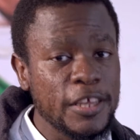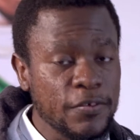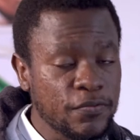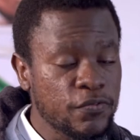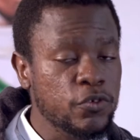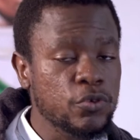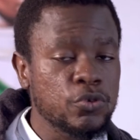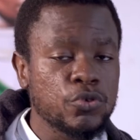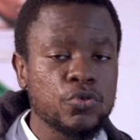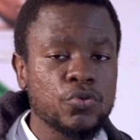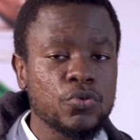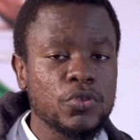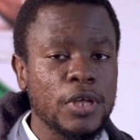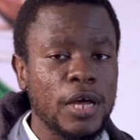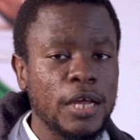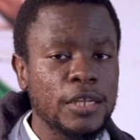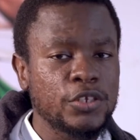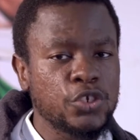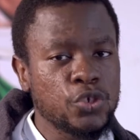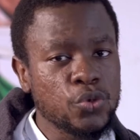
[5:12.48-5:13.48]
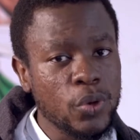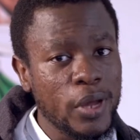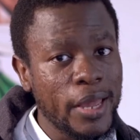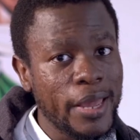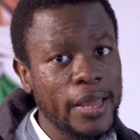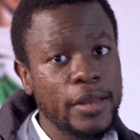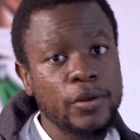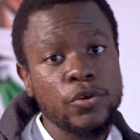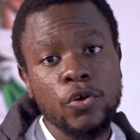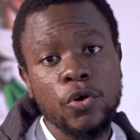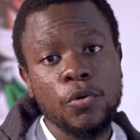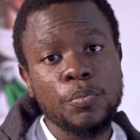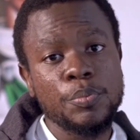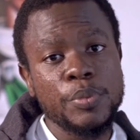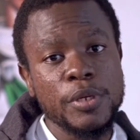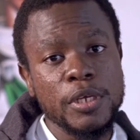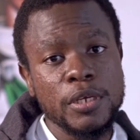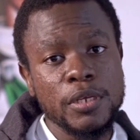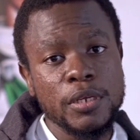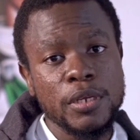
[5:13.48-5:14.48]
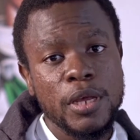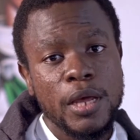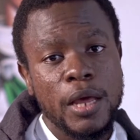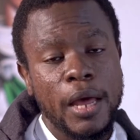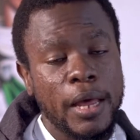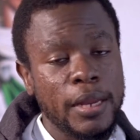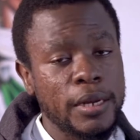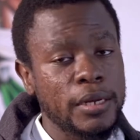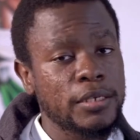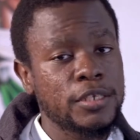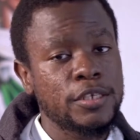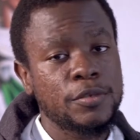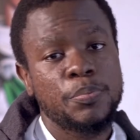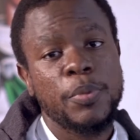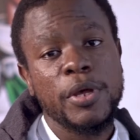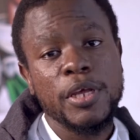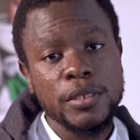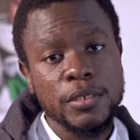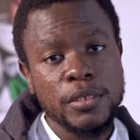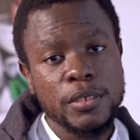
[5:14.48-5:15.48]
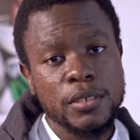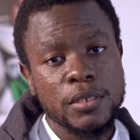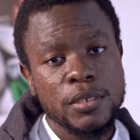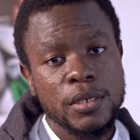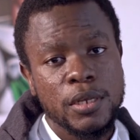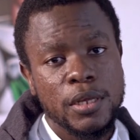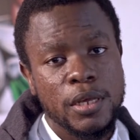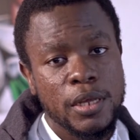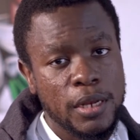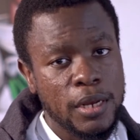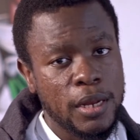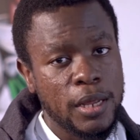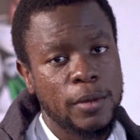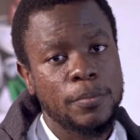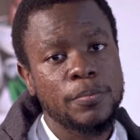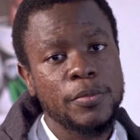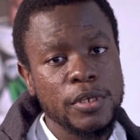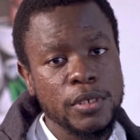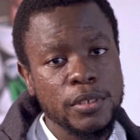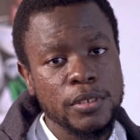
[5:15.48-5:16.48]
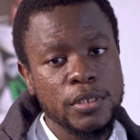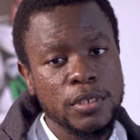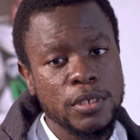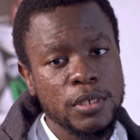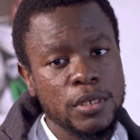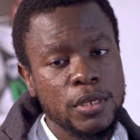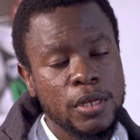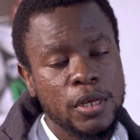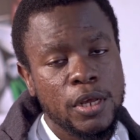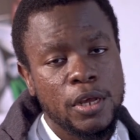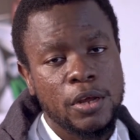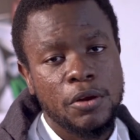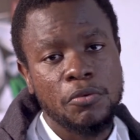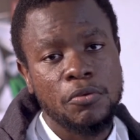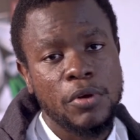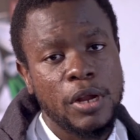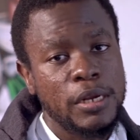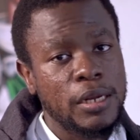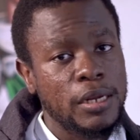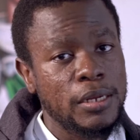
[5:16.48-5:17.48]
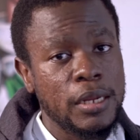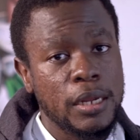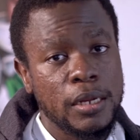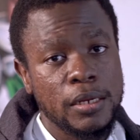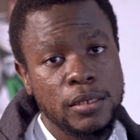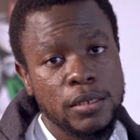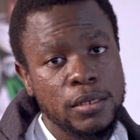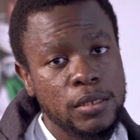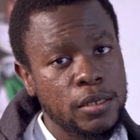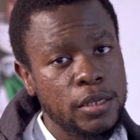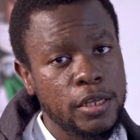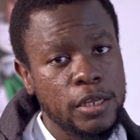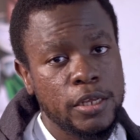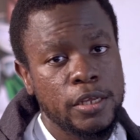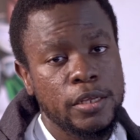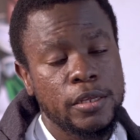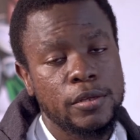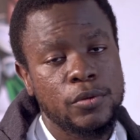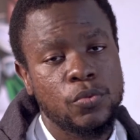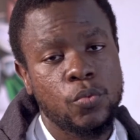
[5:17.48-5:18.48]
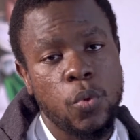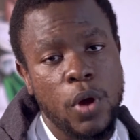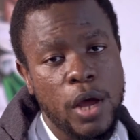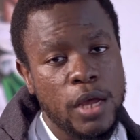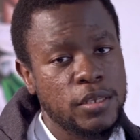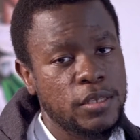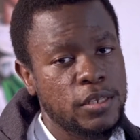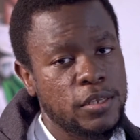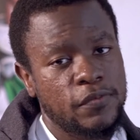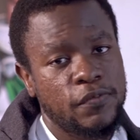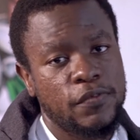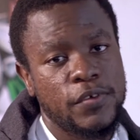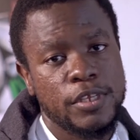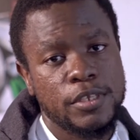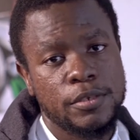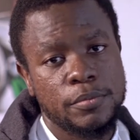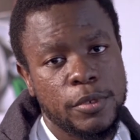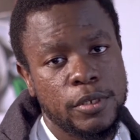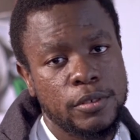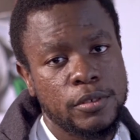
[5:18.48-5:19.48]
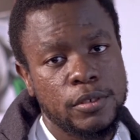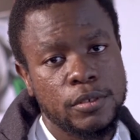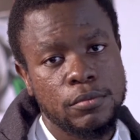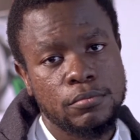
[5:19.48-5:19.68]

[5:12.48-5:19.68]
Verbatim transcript: If you do that, you end up being an expense, a liability, rather than a wise investment.